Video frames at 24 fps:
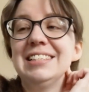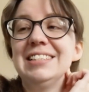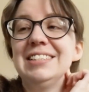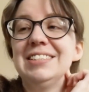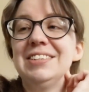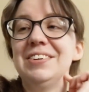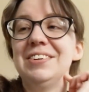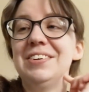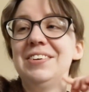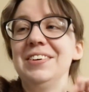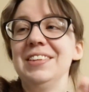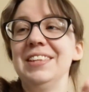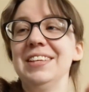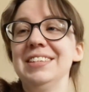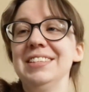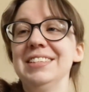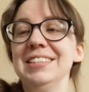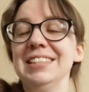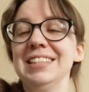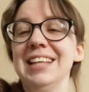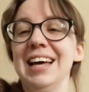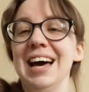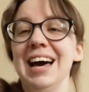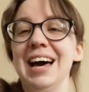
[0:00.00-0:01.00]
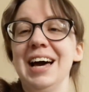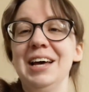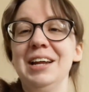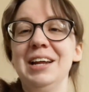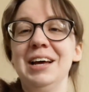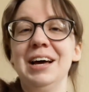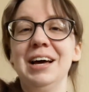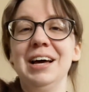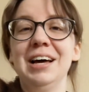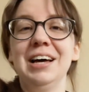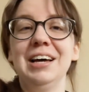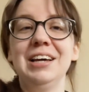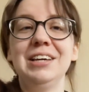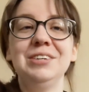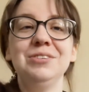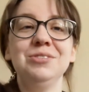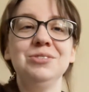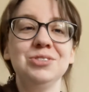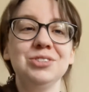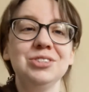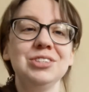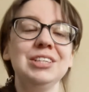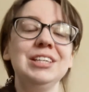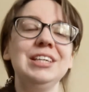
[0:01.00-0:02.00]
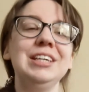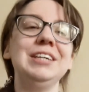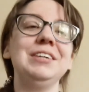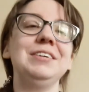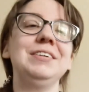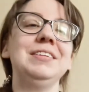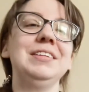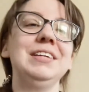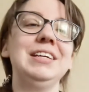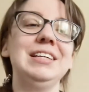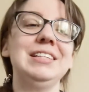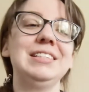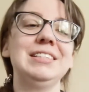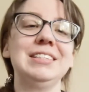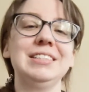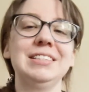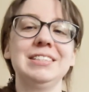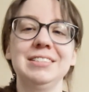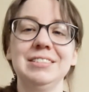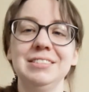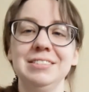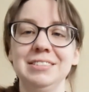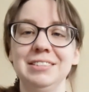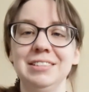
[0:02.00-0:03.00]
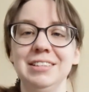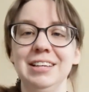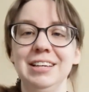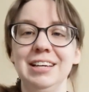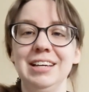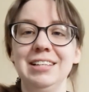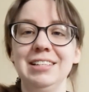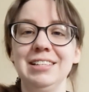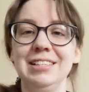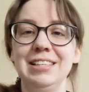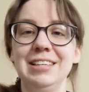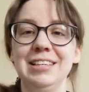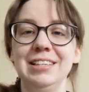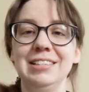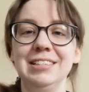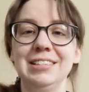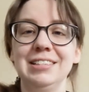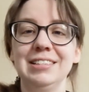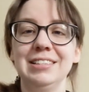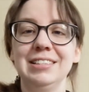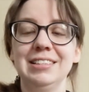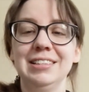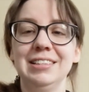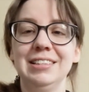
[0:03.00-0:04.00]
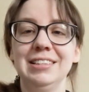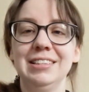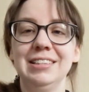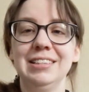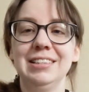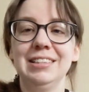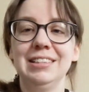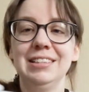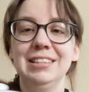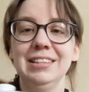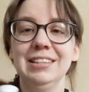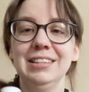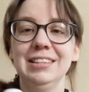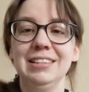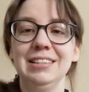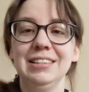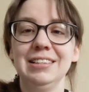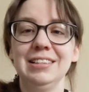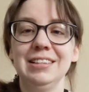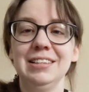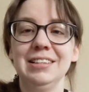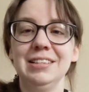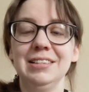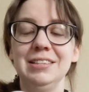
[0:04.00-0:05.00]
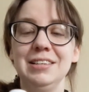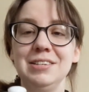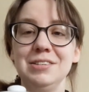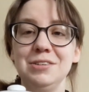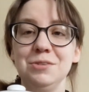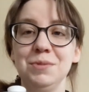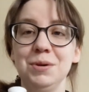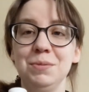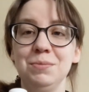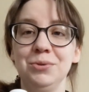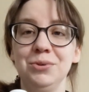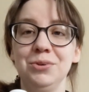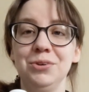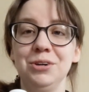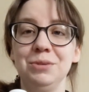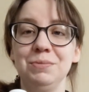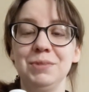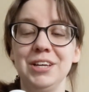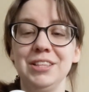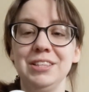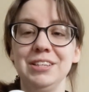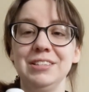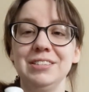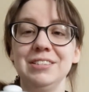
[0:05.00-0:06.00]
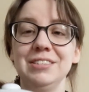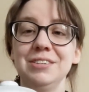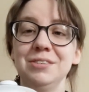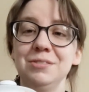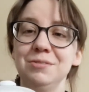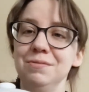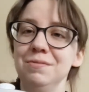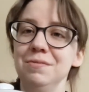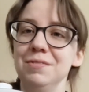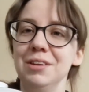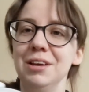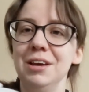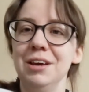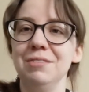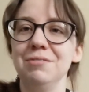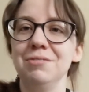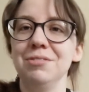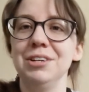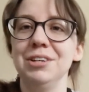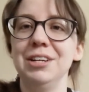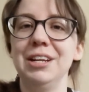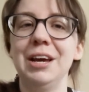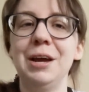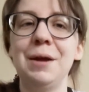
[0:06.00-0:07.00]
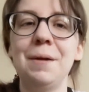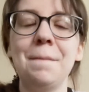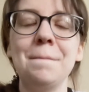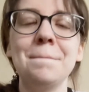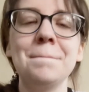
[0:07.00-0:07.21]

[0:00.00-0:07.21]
So there's that. Usually it's these. These are my brewing methods every day.